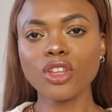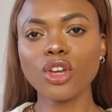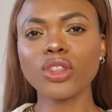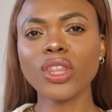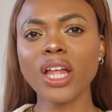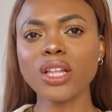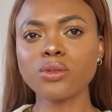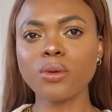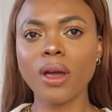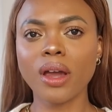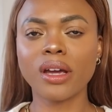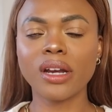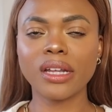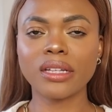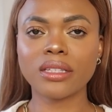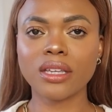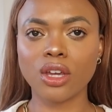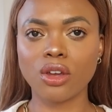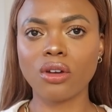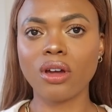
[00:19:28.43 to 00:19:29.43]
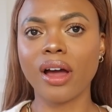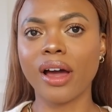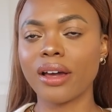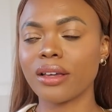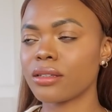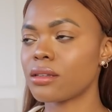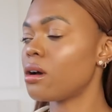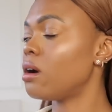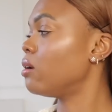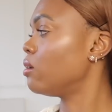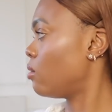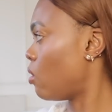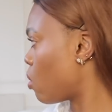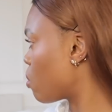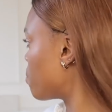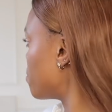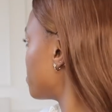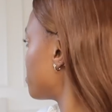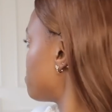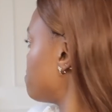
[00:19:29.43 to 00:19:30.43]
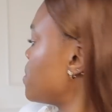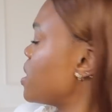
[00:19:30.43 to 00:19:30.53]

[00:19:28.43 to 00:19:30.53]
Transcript: That's why I couldn't take you guys along with